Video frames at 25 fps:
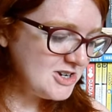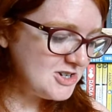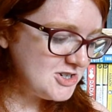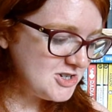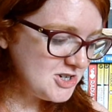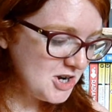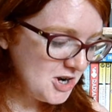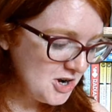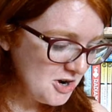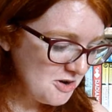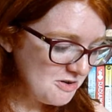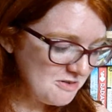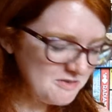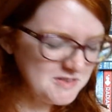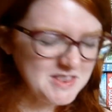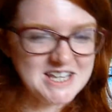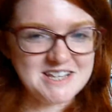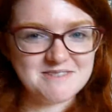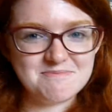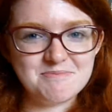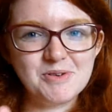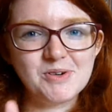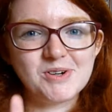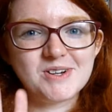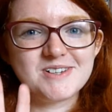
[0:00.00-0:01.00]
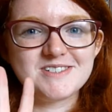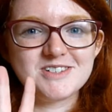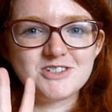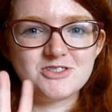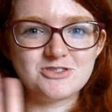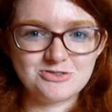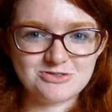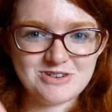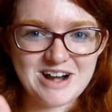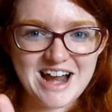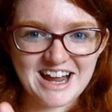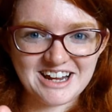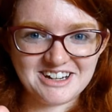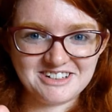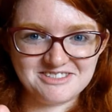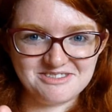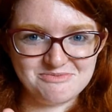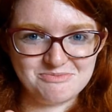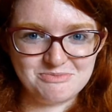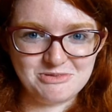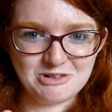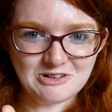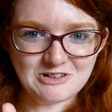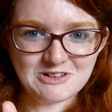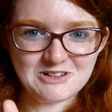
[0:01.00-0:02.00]
Two of these books are dragon
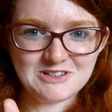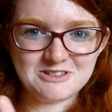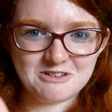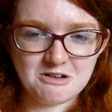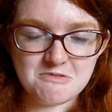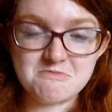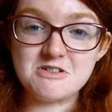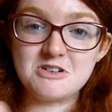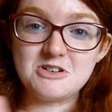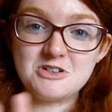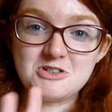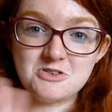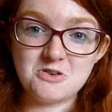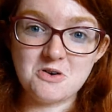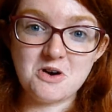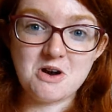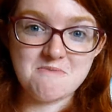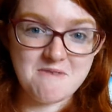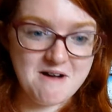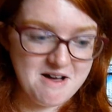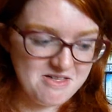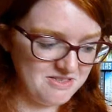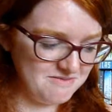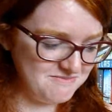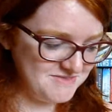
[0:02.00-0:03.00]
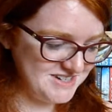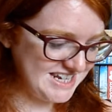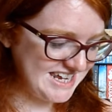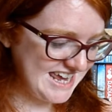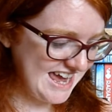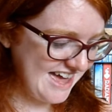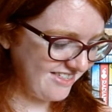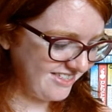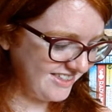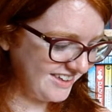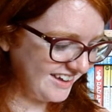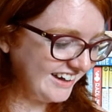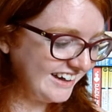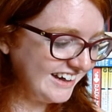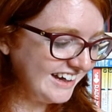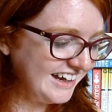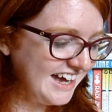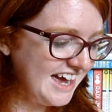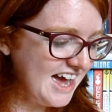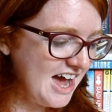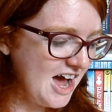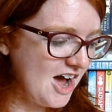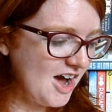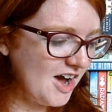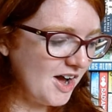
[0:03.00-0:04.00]
books, so I'm going to talk about them together.
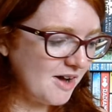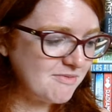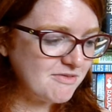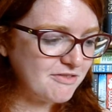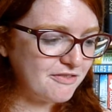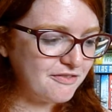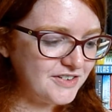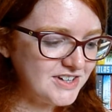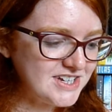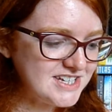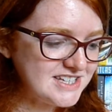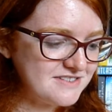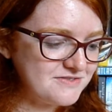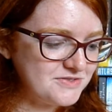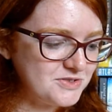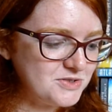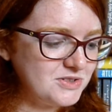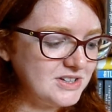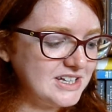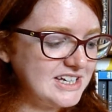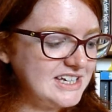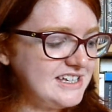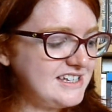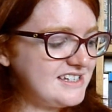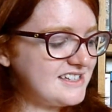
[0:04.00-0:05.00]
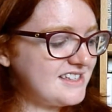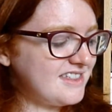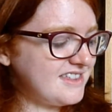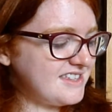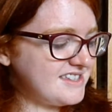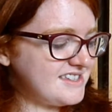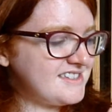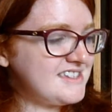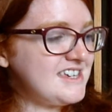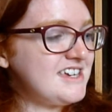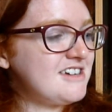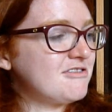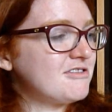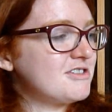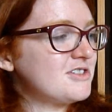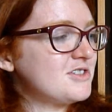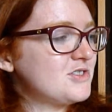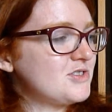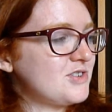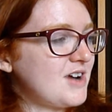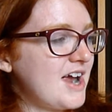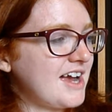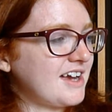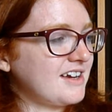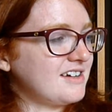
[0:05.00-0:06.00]
Um, first of all is The Secret
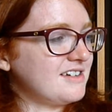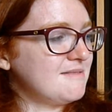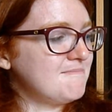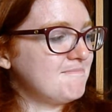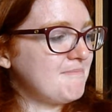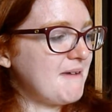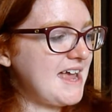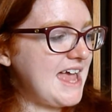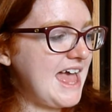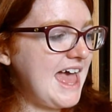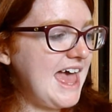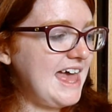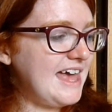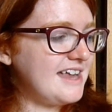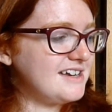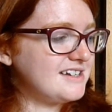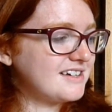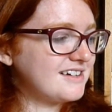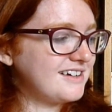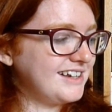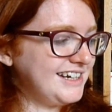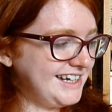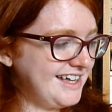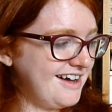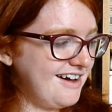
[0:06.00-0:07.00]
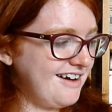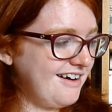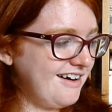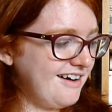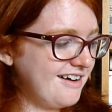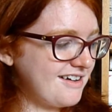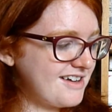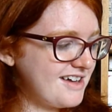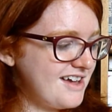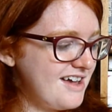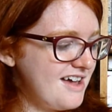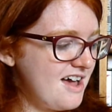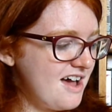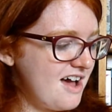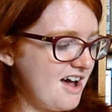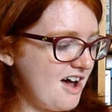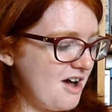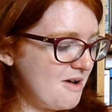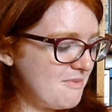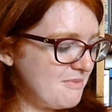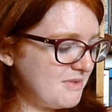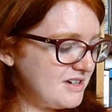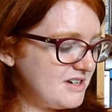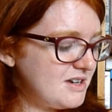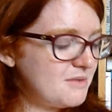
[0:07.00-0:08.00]
Dragon by Ed Clarke.
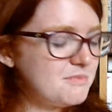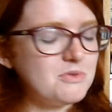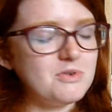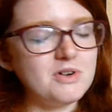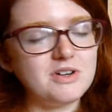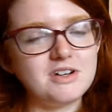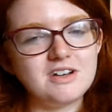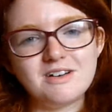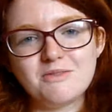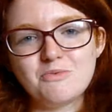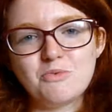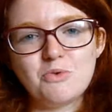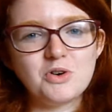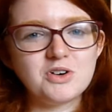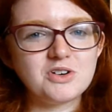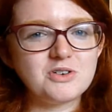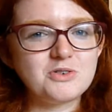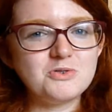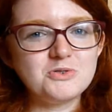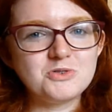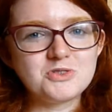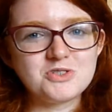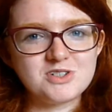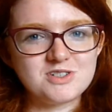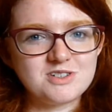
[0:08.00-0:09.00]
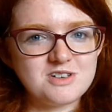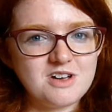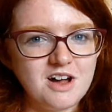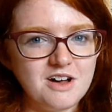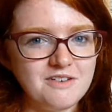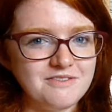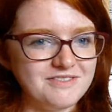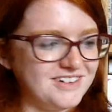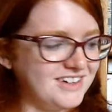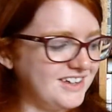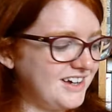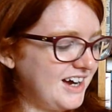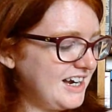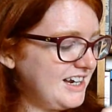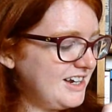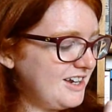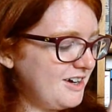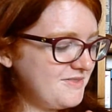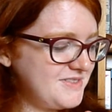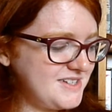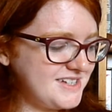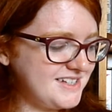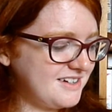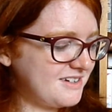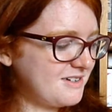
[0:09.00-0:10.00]
Um, number one, what a gorgeous cover. I love
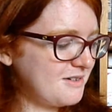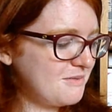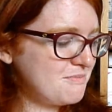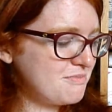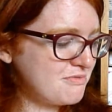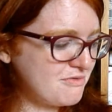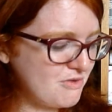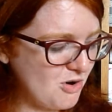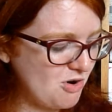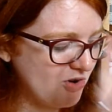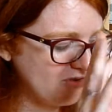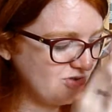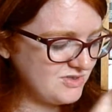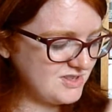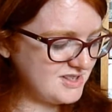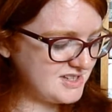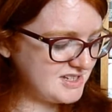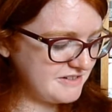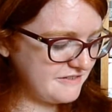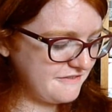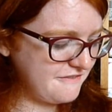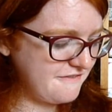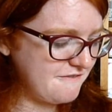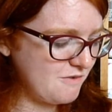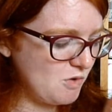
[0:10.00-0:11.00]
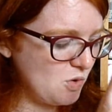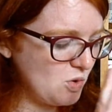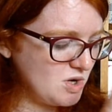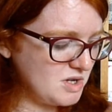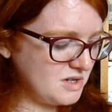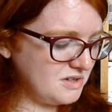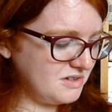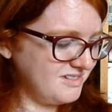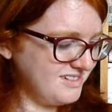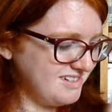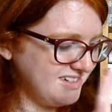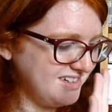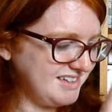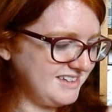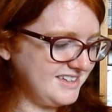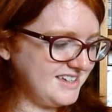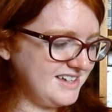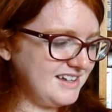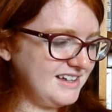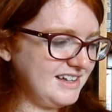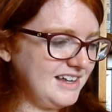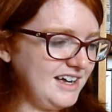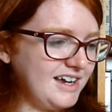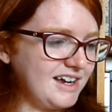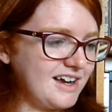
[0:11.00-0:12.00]
this little bronze foil
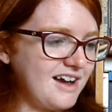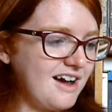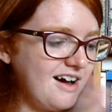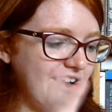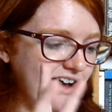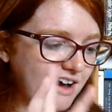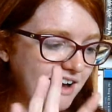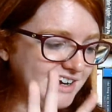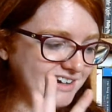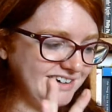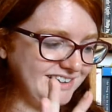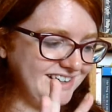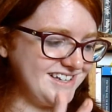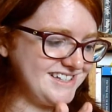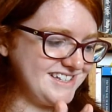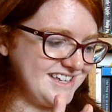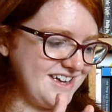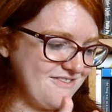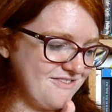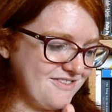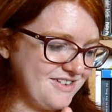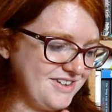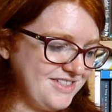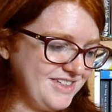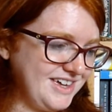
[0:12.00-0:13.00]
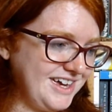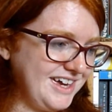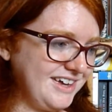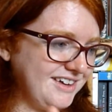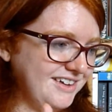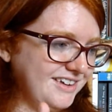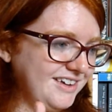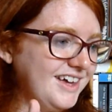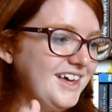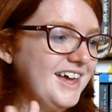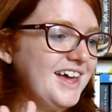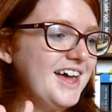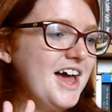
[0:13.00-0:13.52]
that like highlights everything.